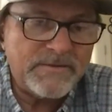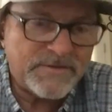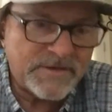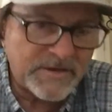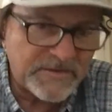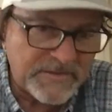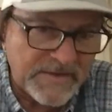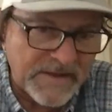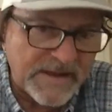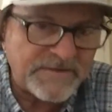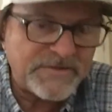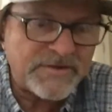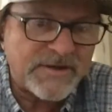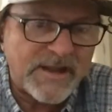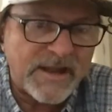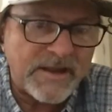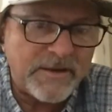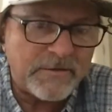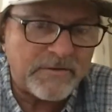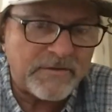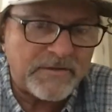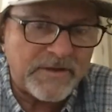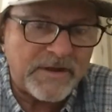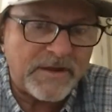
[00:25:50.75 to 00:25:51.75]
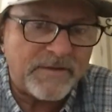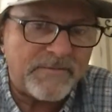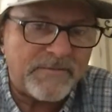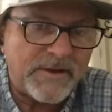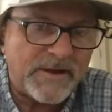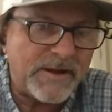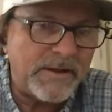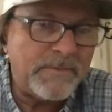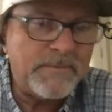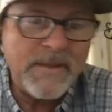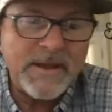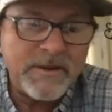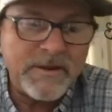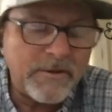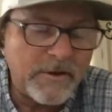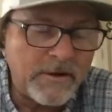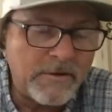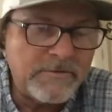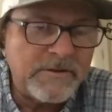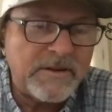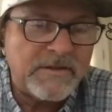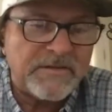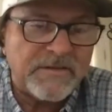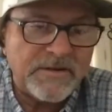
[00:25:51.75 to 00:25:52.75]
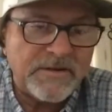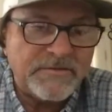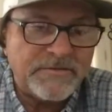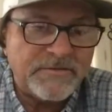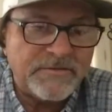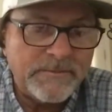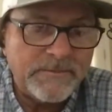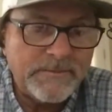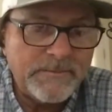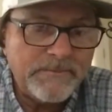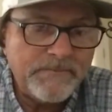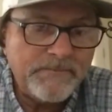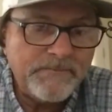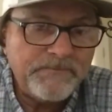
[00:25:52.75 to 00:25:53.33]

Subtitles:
just educate yourself on it. Make your own decision.